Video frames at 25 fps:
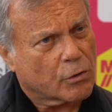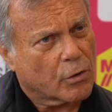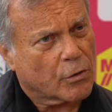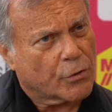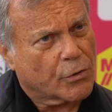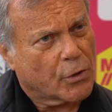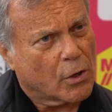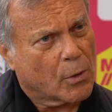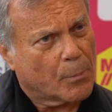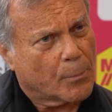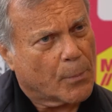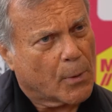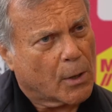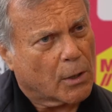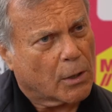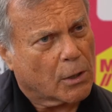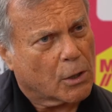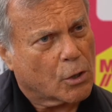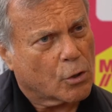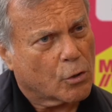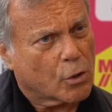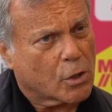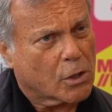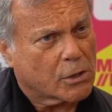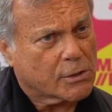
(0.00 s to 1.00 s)
of third-party
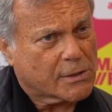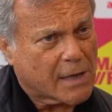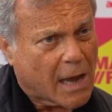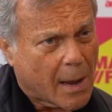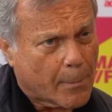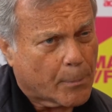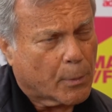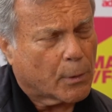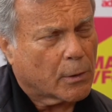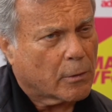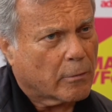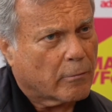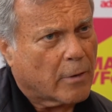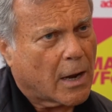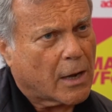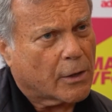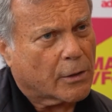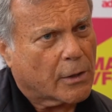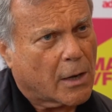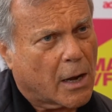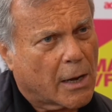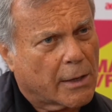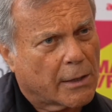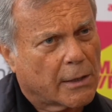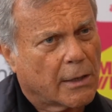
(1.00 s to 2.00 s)
cookies, Apple around
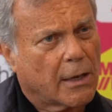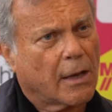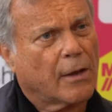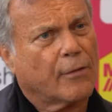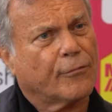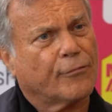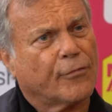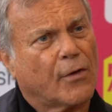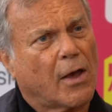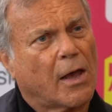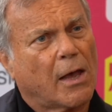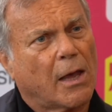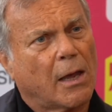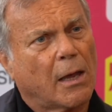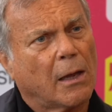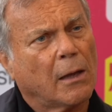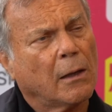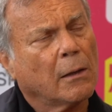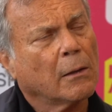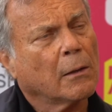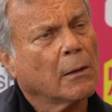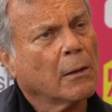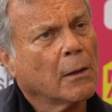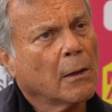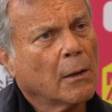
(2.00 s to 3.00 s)
IDFA,
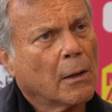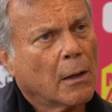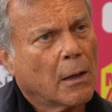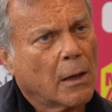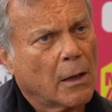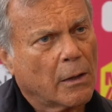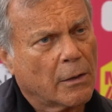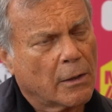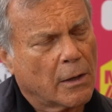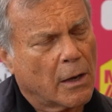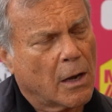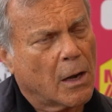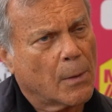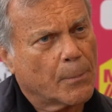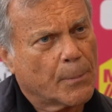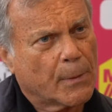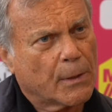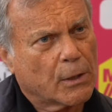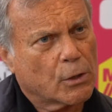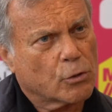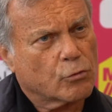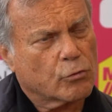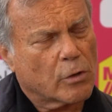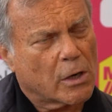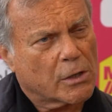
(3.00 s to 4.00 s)
and the
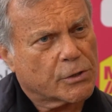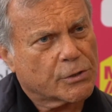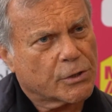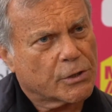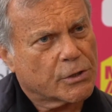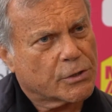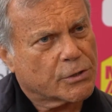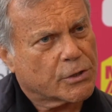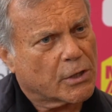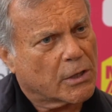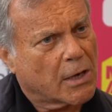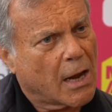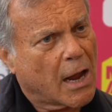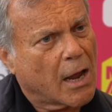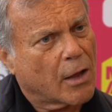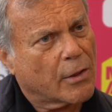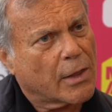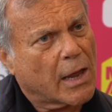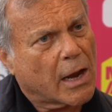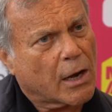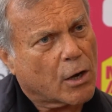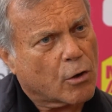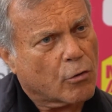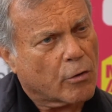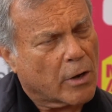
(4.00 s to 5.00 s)
IP addresses, and how
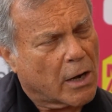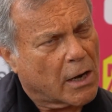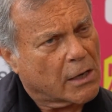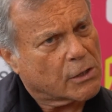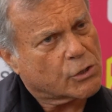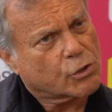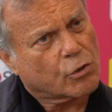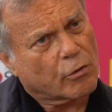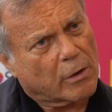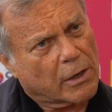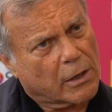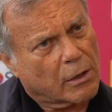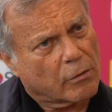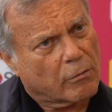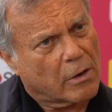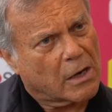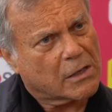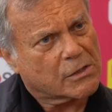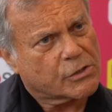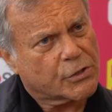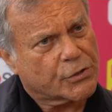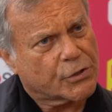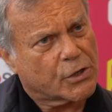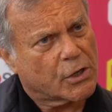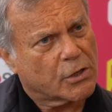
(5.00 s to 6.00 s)
that creates greater
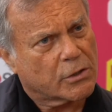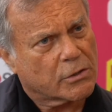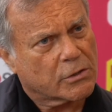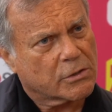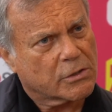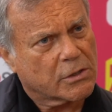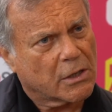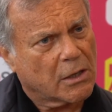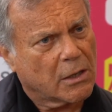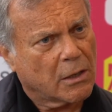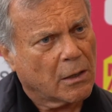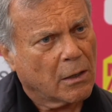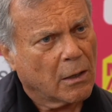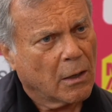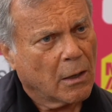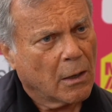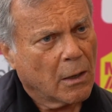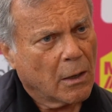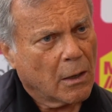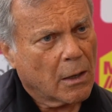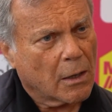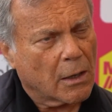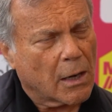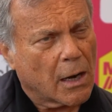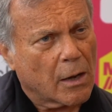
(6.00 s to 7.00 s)
uncertainty,
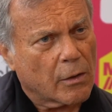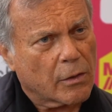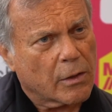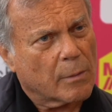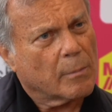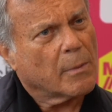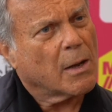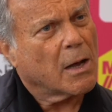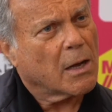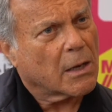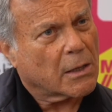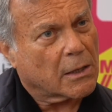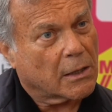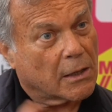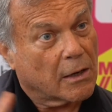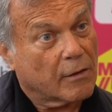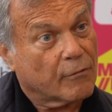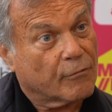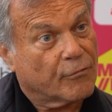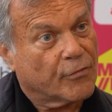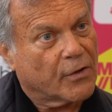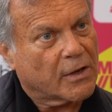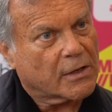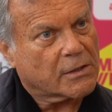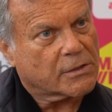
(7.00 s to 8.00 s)
and how the marketing
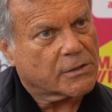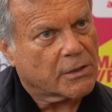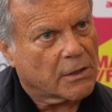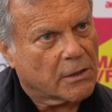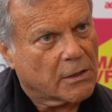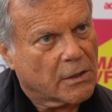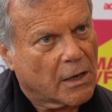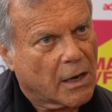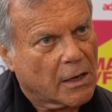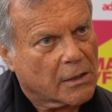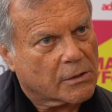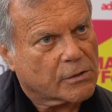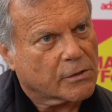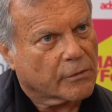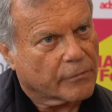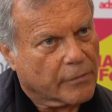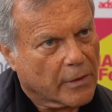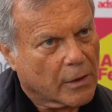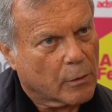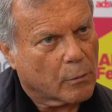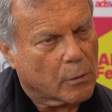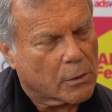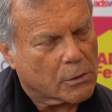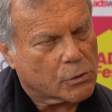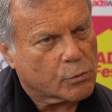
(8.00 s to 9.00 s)
VIX index, if
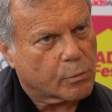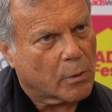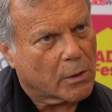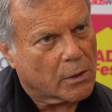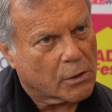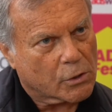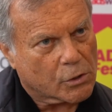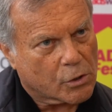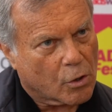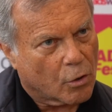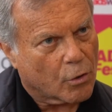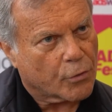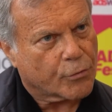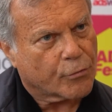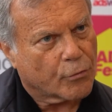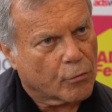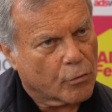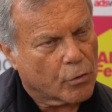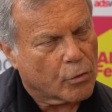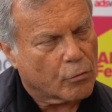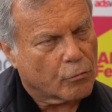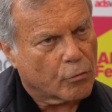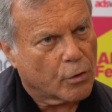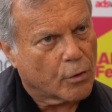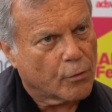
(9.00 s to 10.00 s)
there was one, has got through
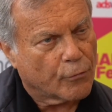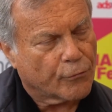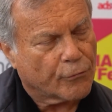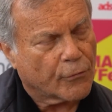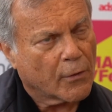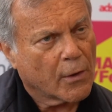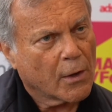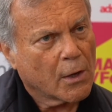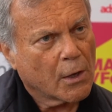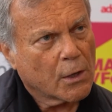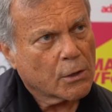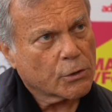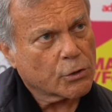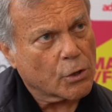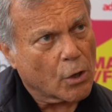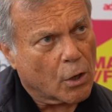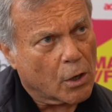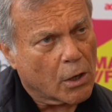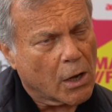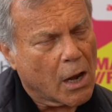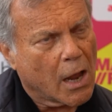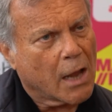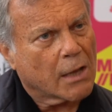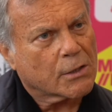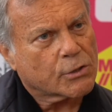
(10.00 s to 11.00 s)
the roof. So
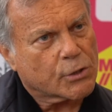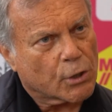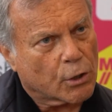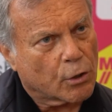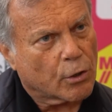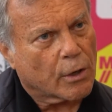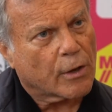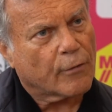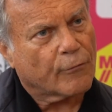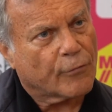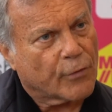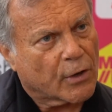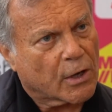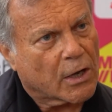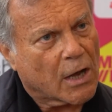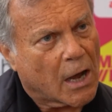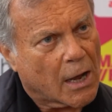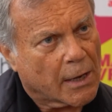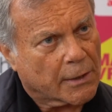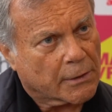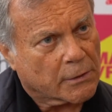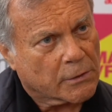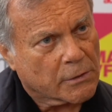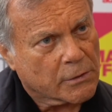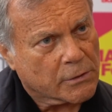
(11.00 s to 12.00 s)
clients are looking for
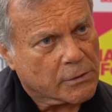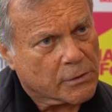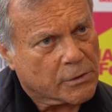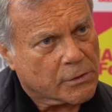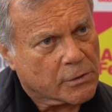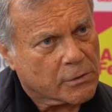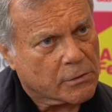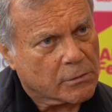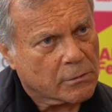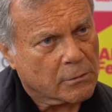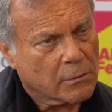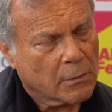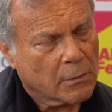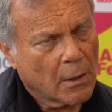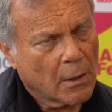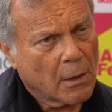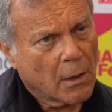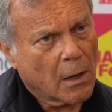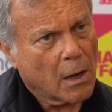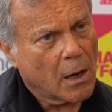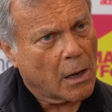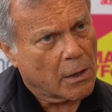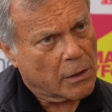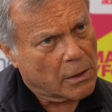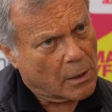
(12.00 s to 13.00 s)
guidance
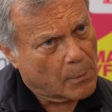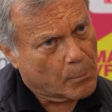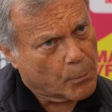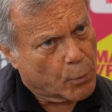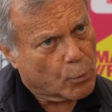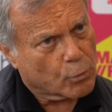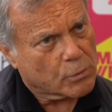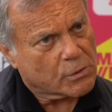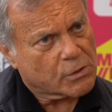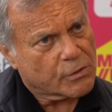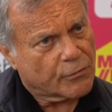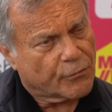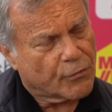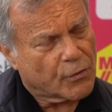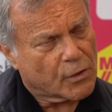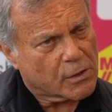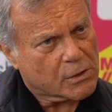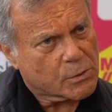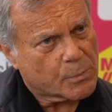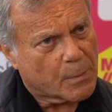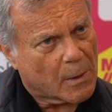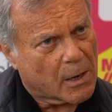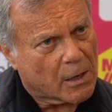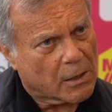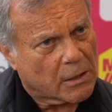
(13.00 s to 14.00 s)
and the importance of
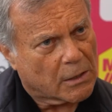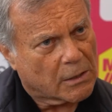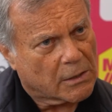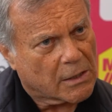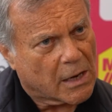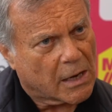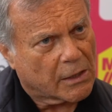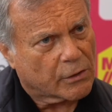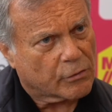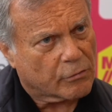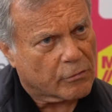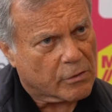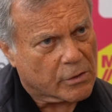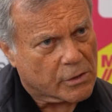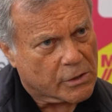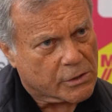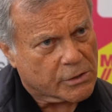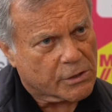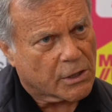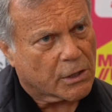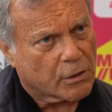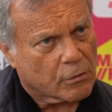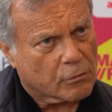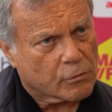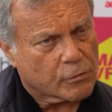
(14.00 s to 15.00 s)
first-party data and the
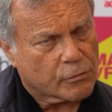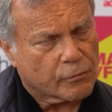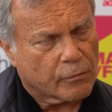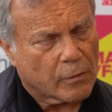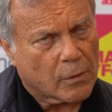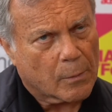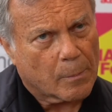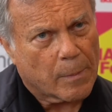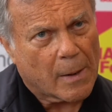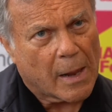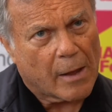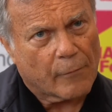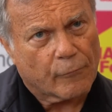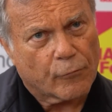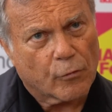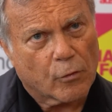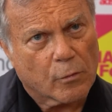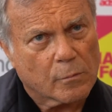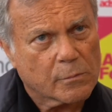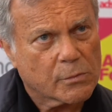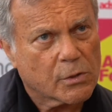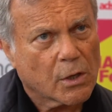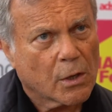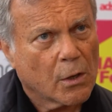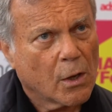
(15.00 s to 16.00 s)
signals from the
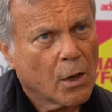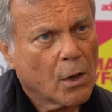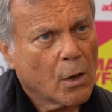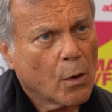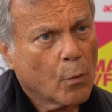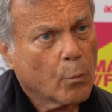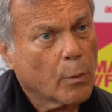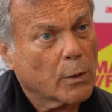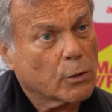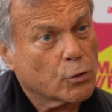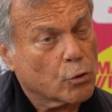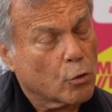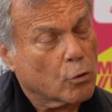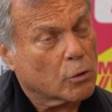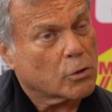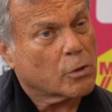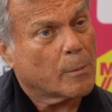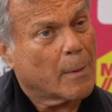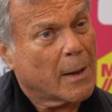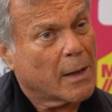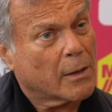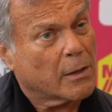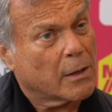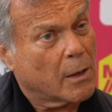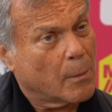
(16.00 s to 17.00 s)
platforms. We talked about the